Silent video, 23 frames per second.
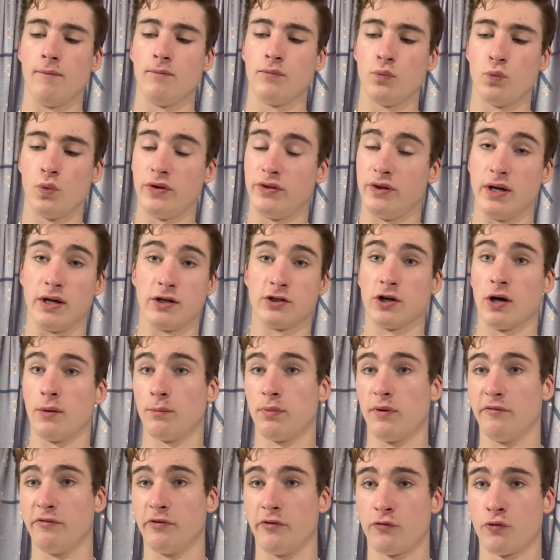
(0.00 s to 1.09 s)
with the
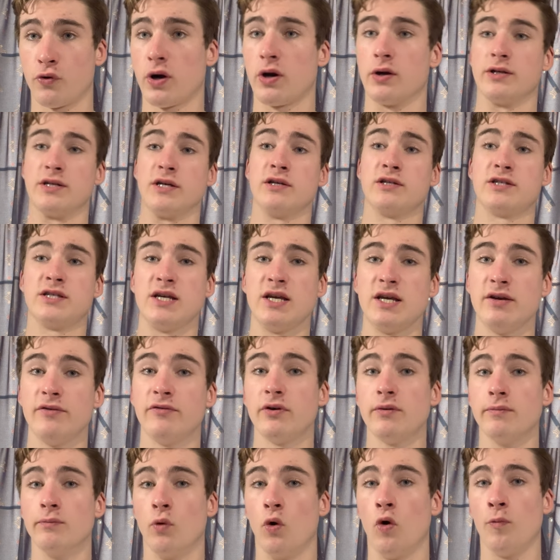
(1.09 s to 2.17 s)
example of the frigate, it's
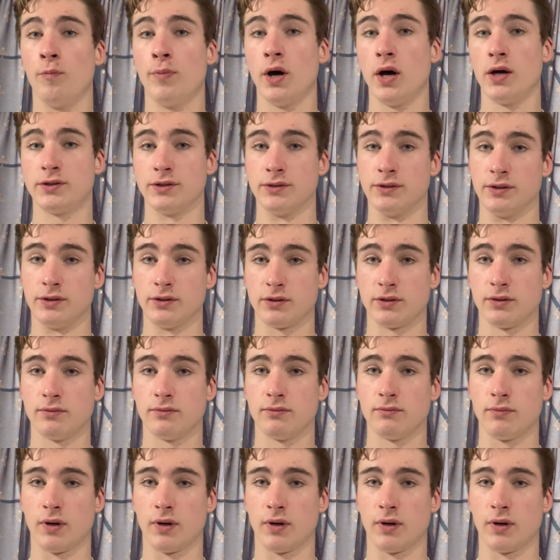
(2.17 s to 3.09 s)
even more pertinent,